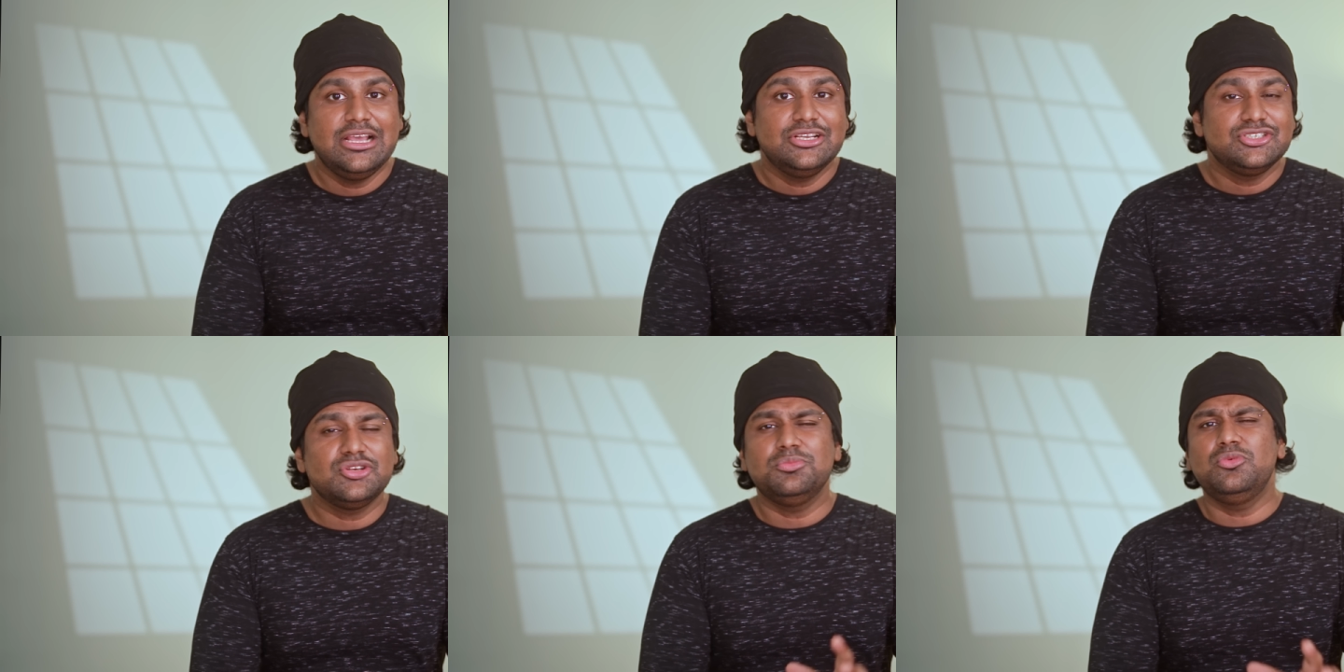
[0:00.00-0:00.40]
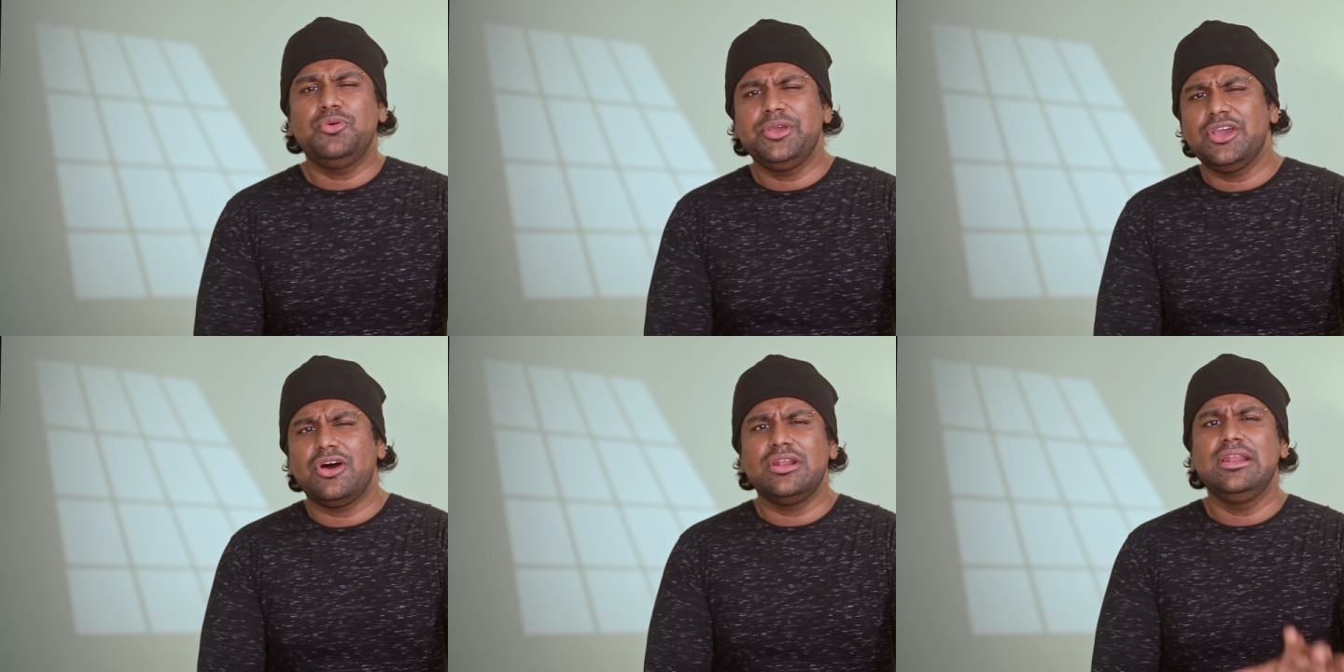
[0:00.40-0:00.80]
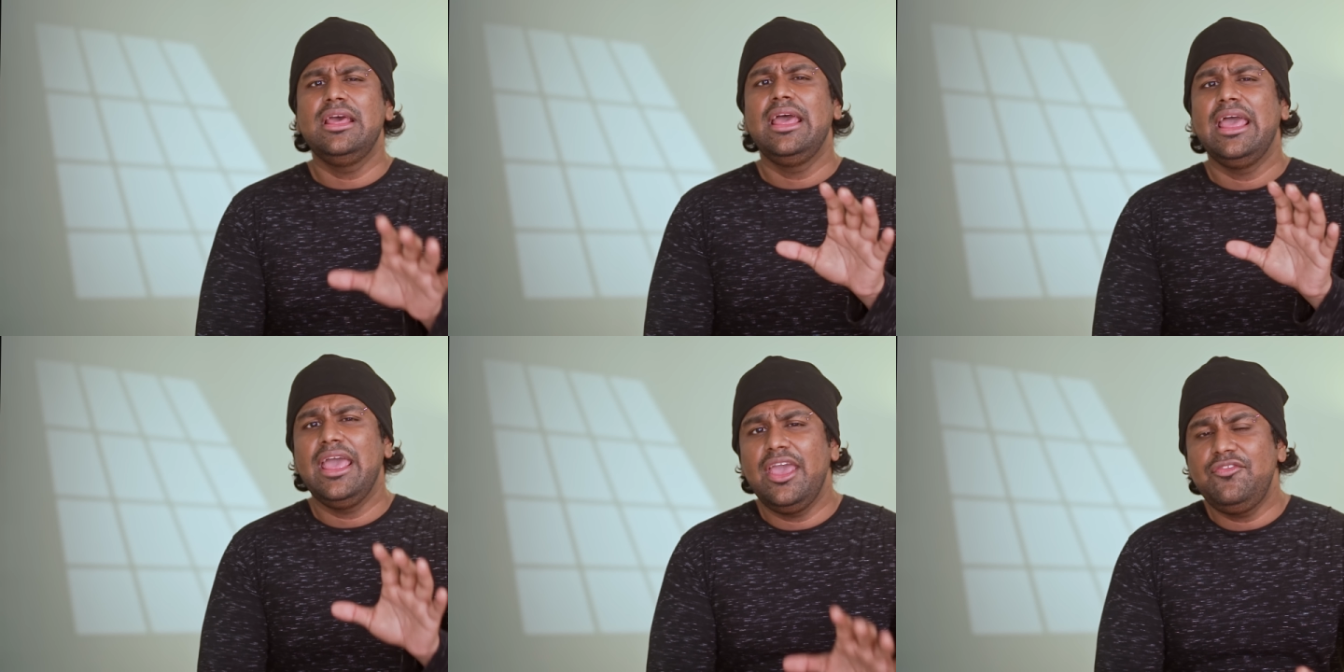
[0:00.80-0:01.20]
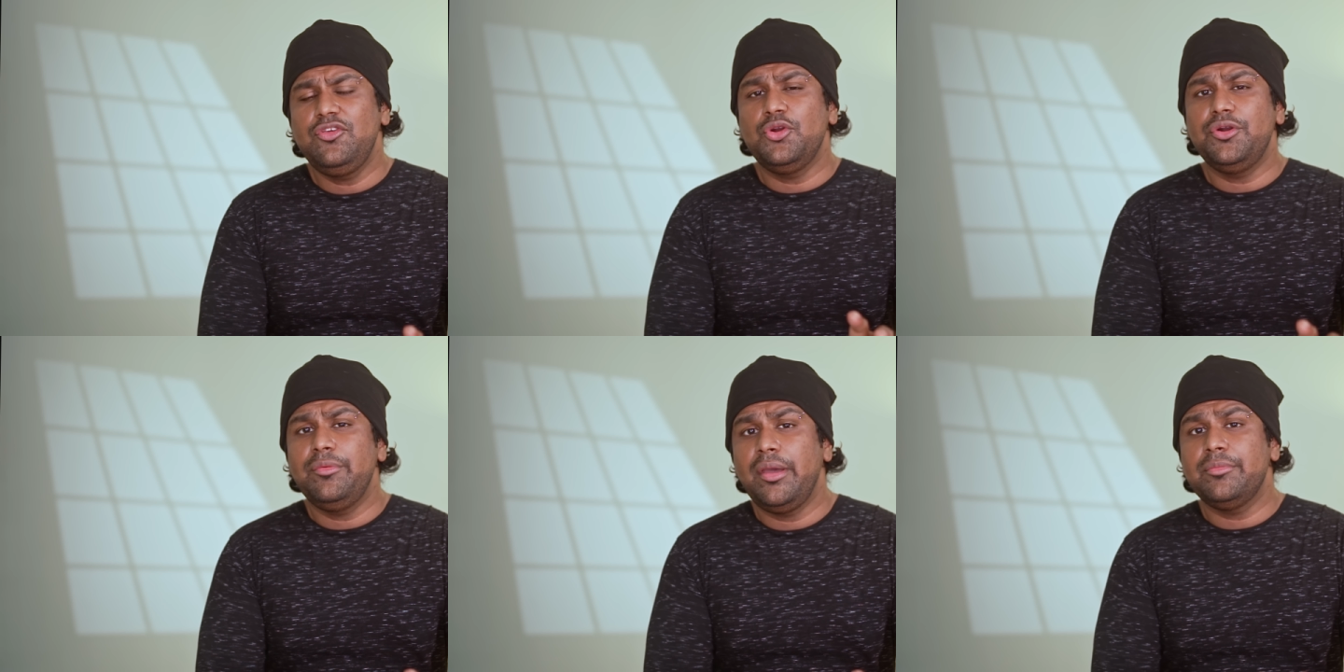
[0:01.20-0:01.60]
So moving on, if you
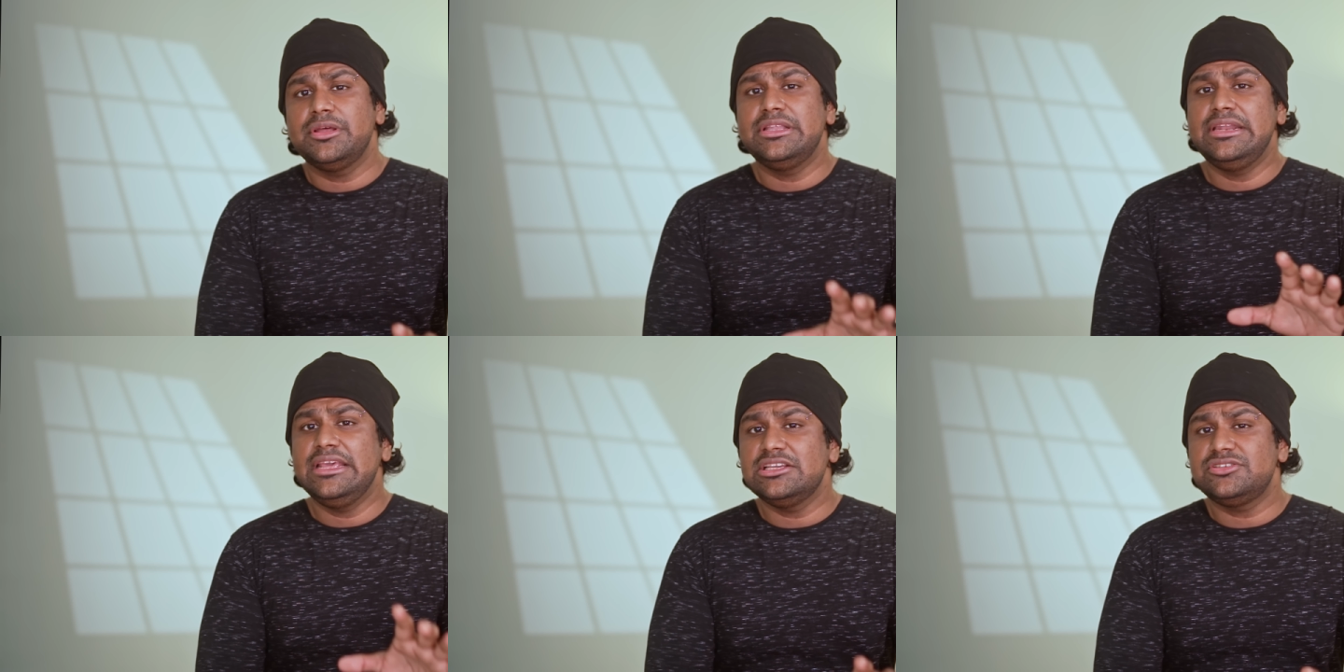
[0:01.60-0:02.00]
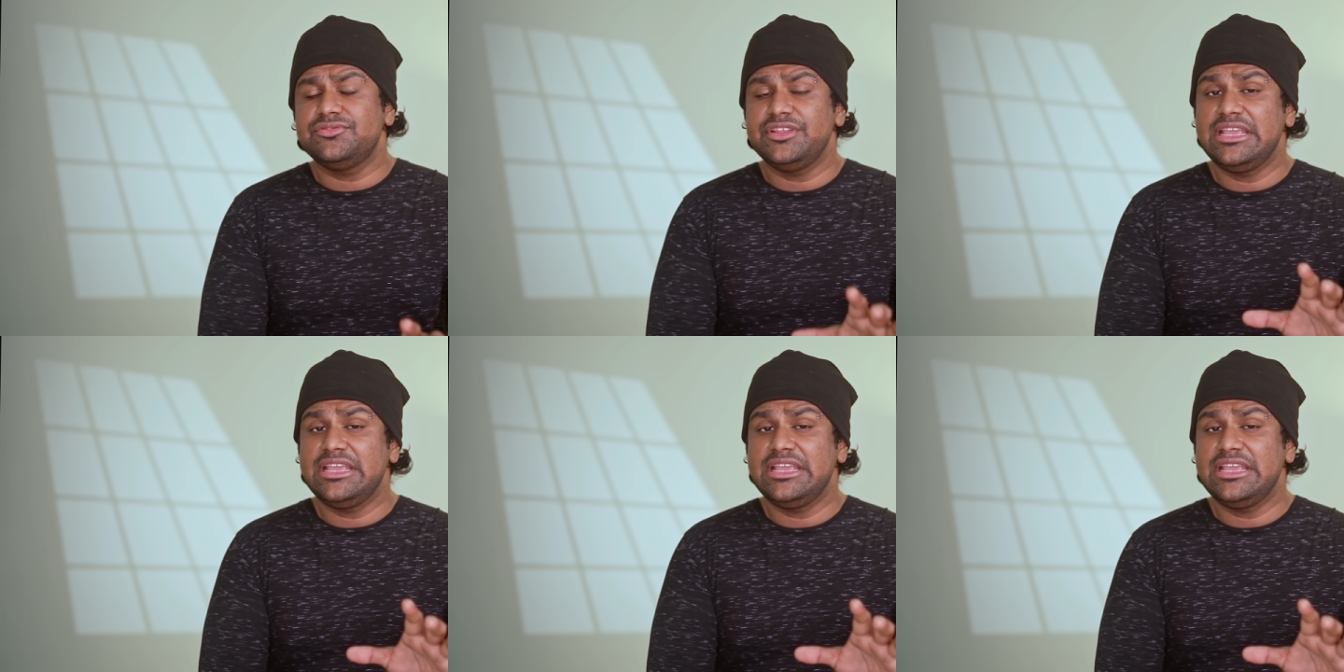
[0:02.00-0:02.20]
remember the days of the